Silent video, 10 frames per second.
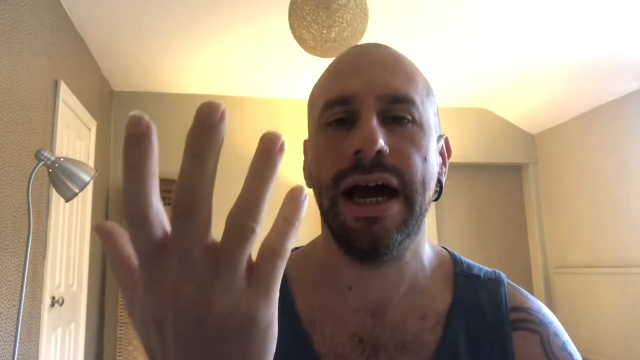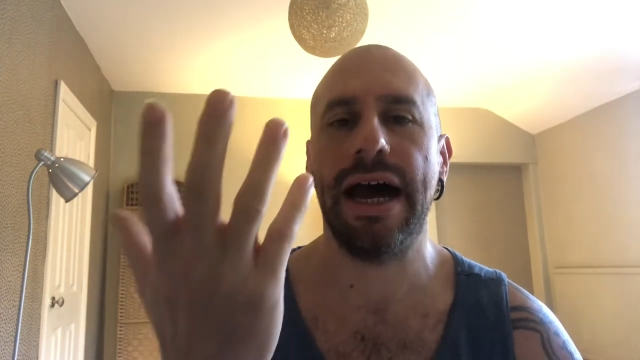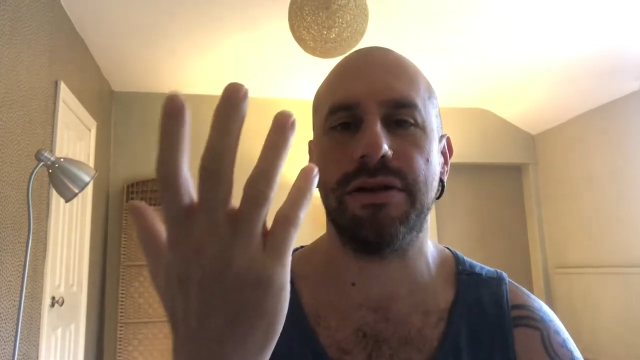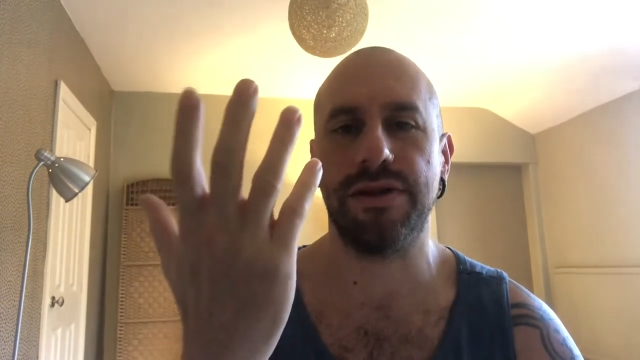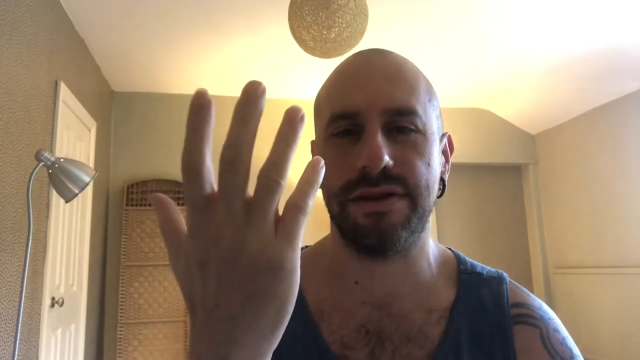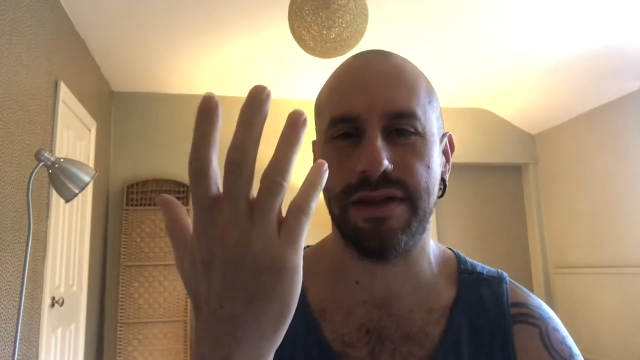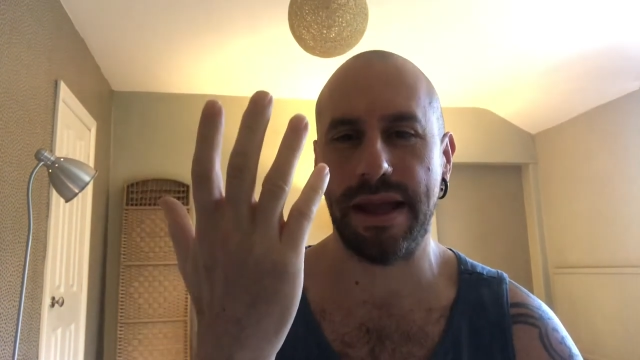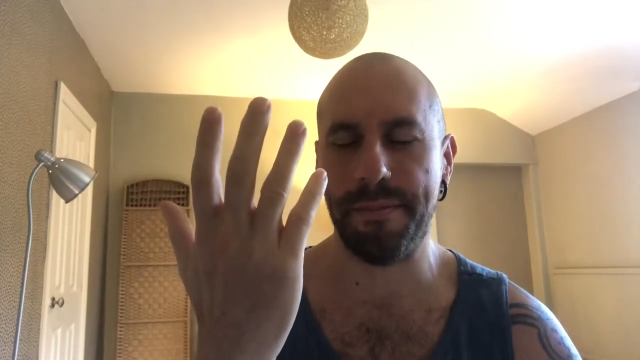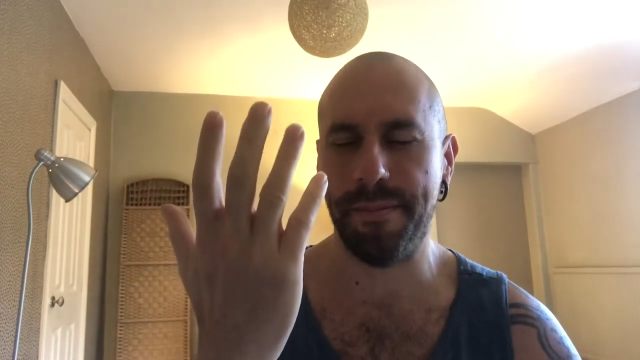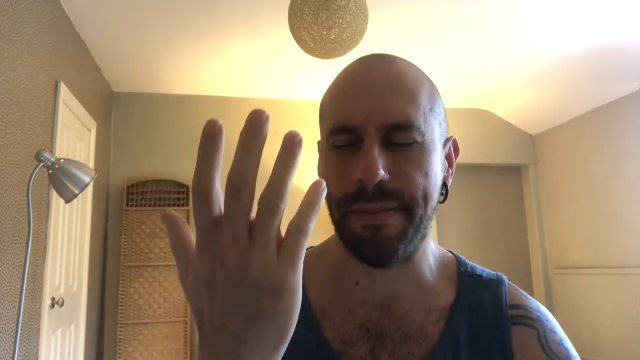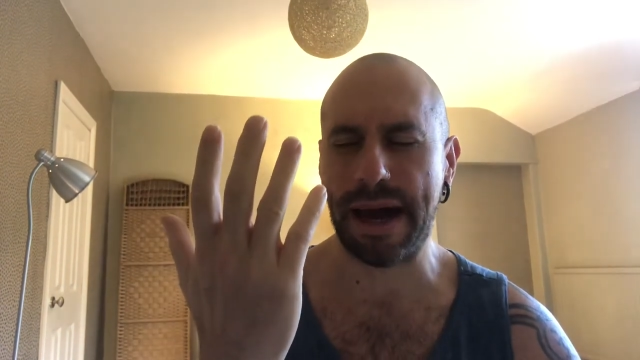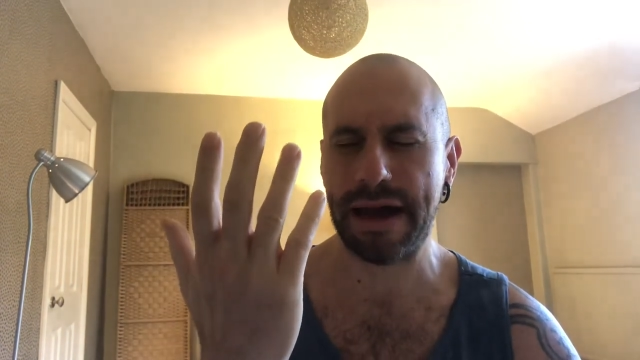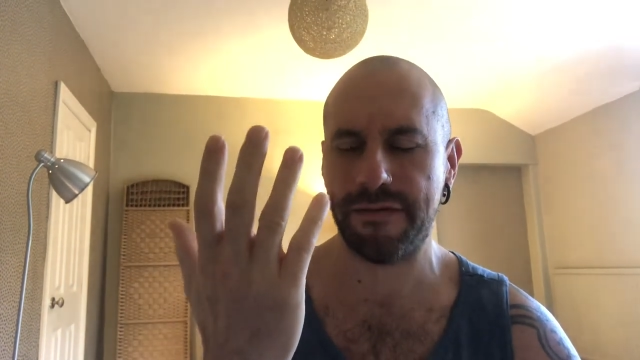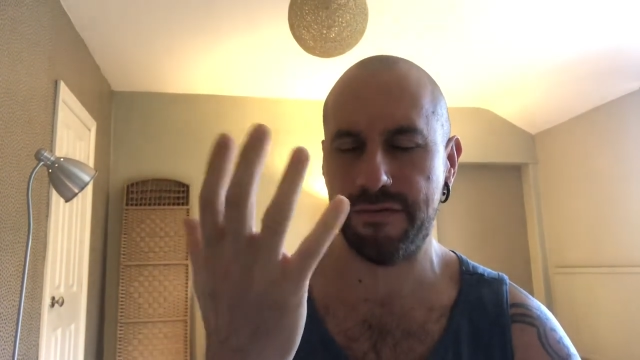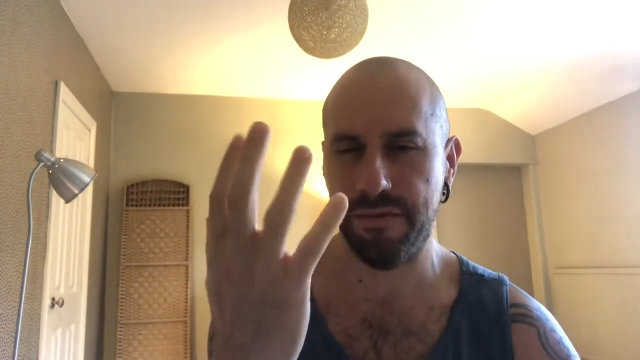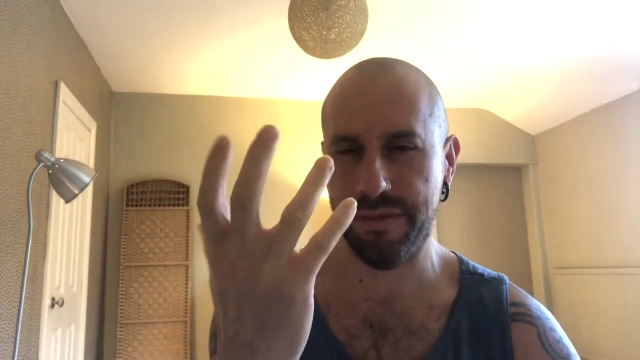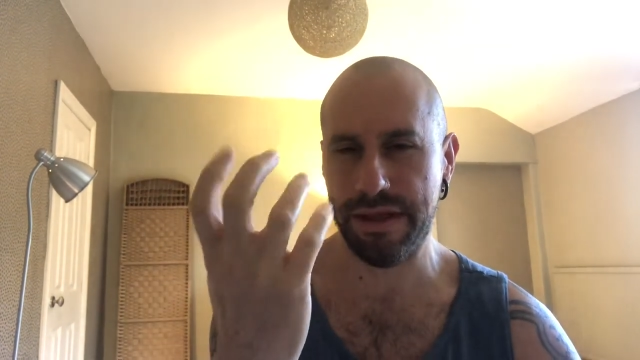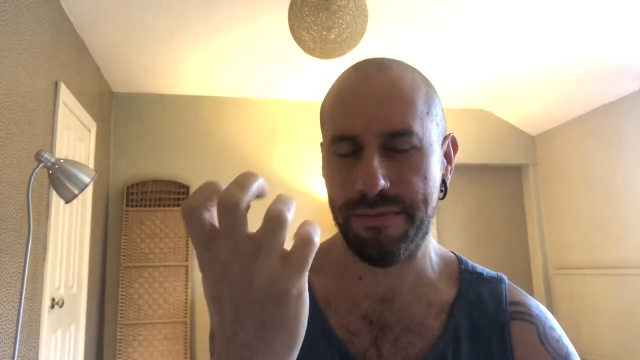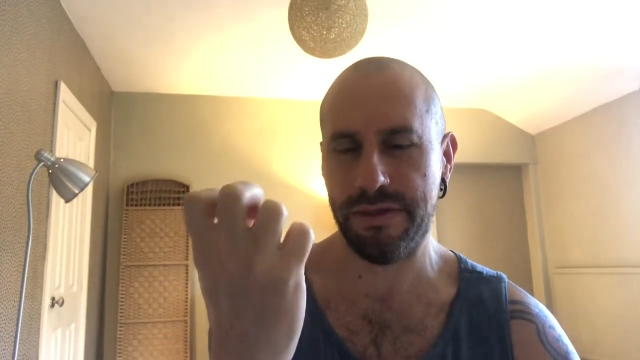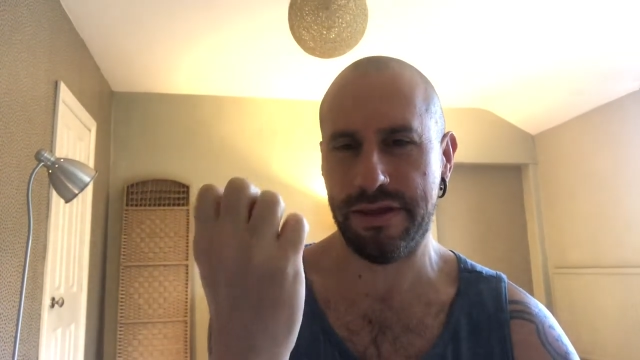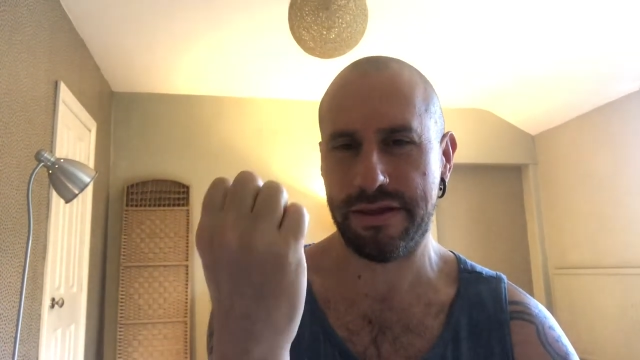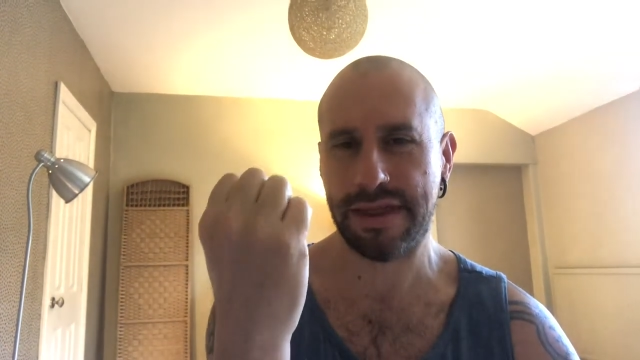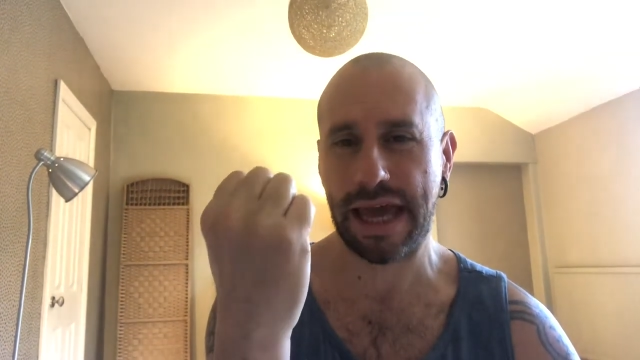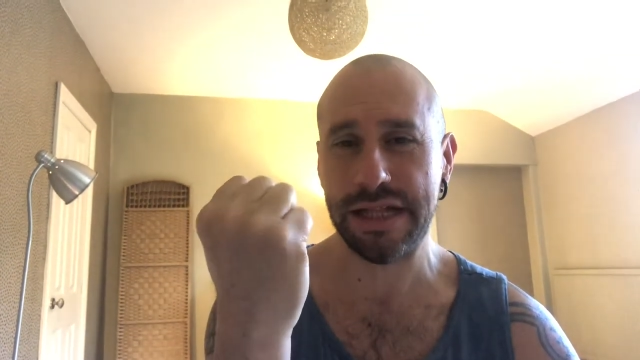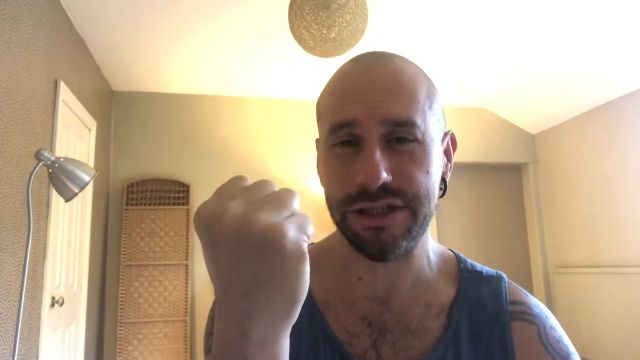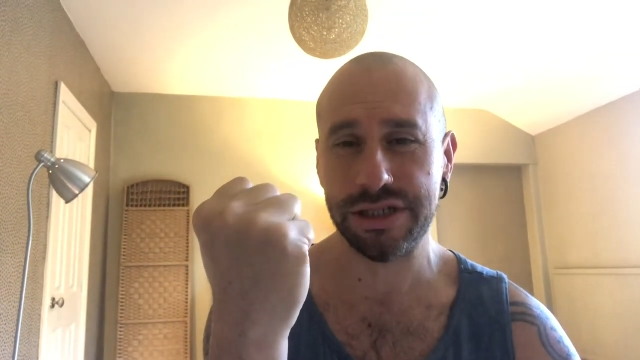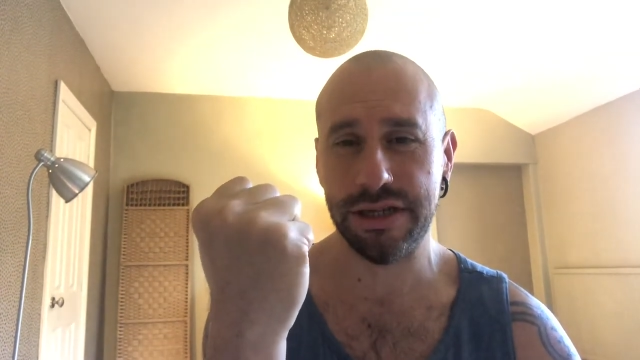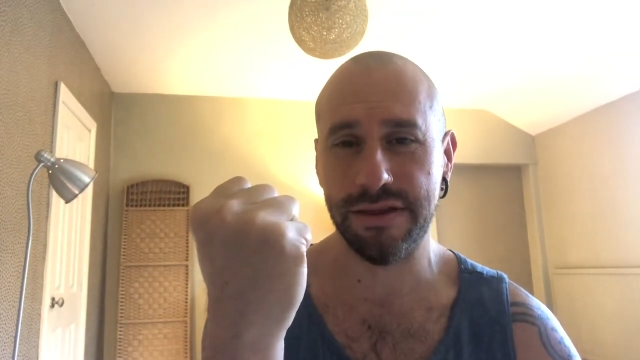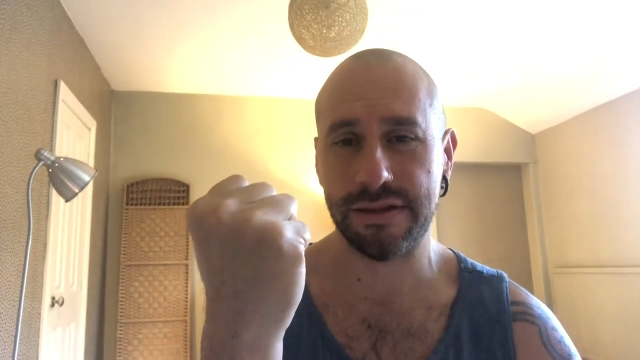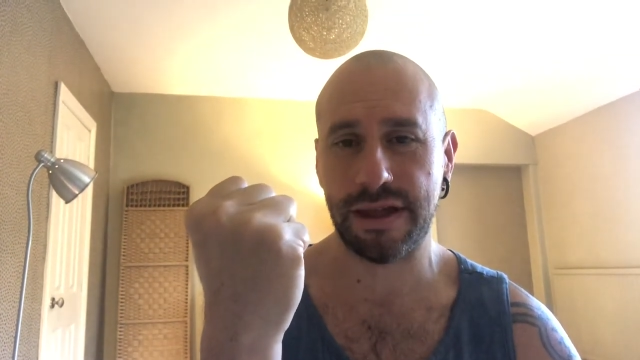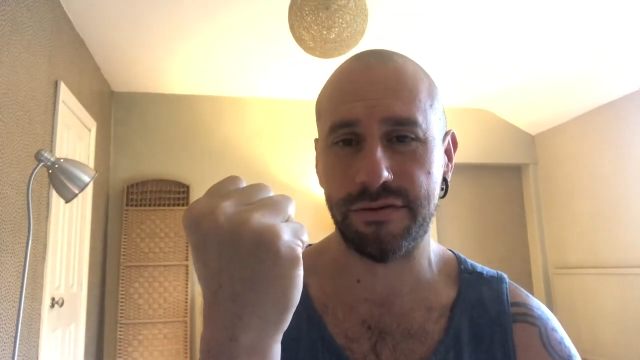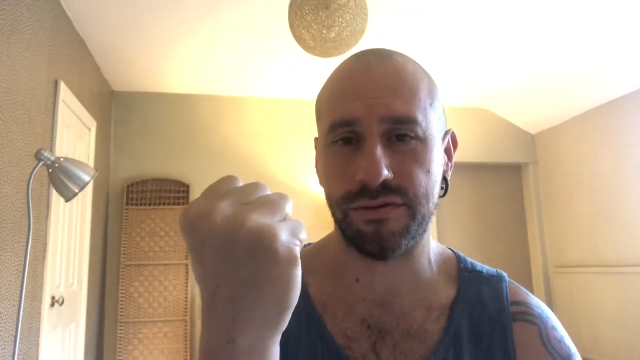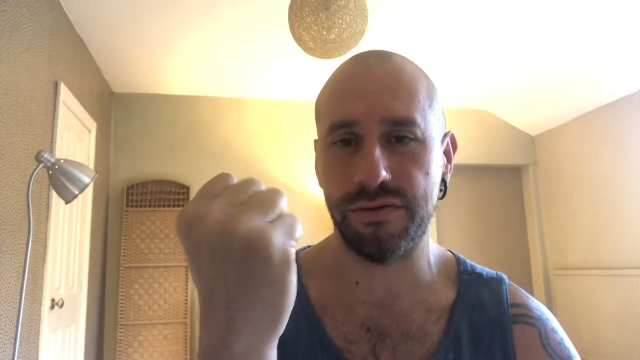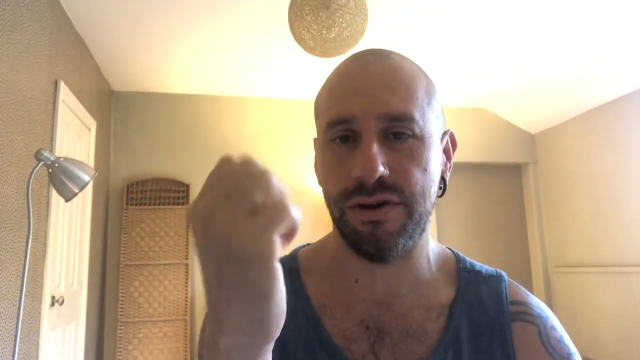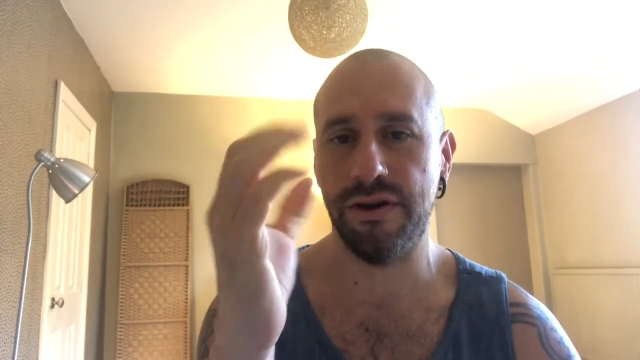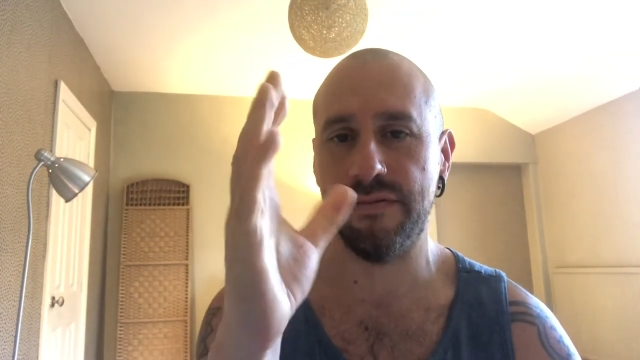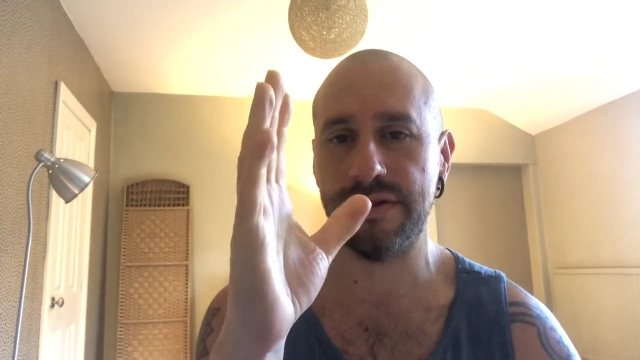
how to step back from the tension in the central nervous